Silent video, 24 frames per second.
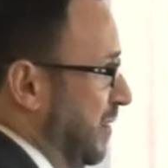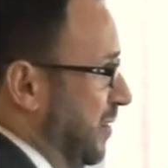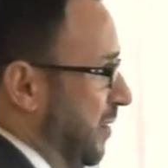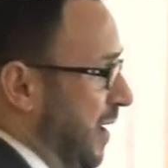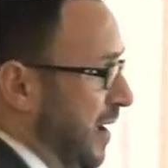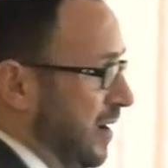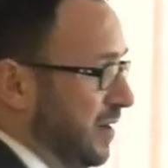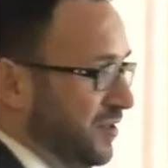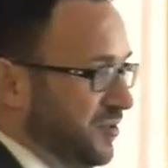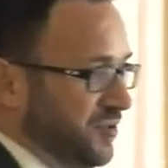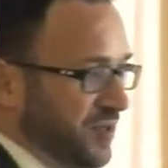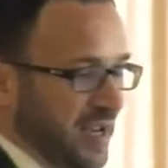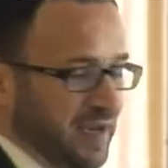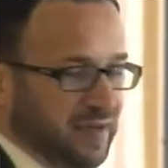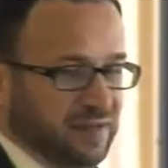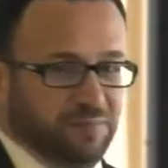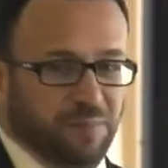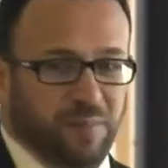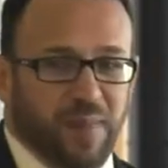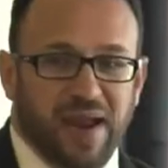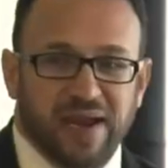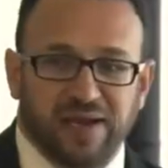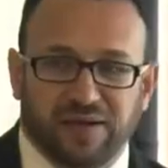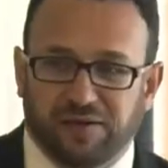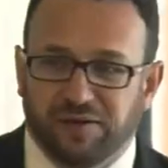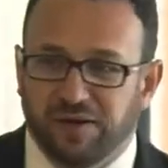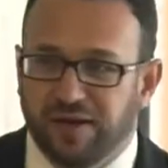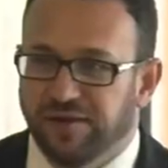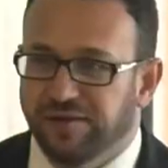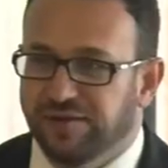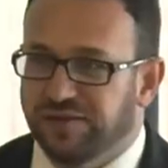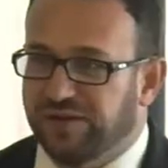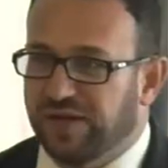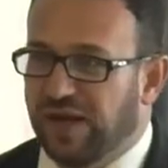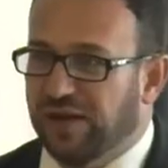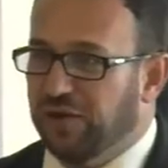things and
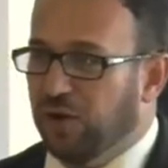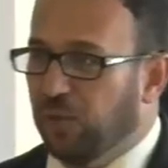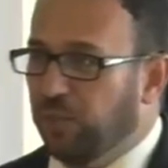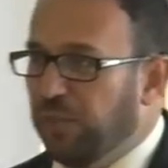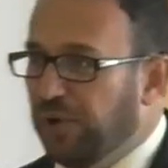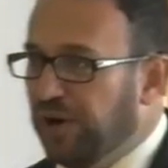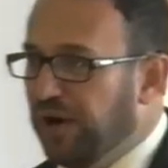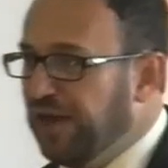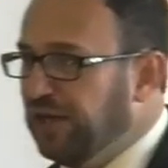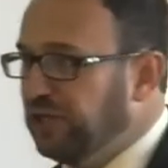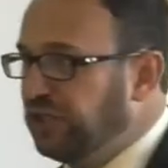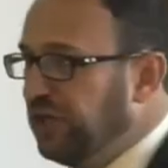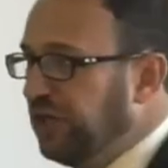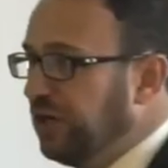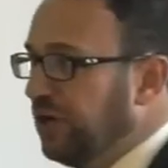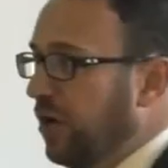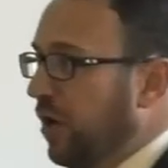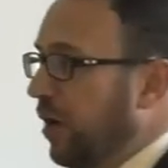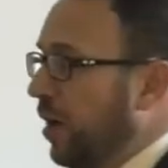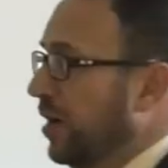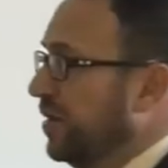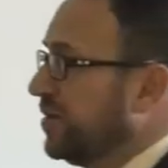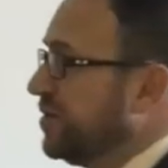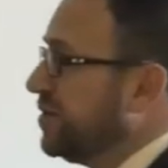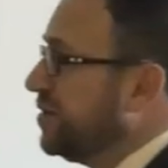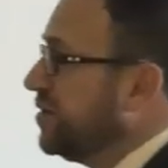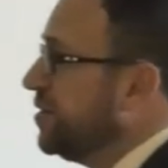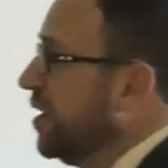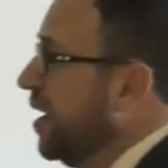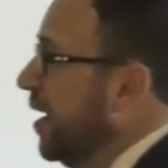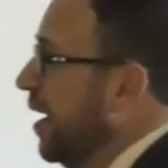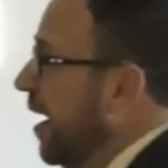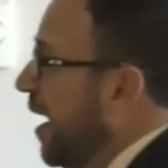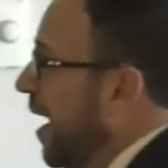maintenance and operation costs.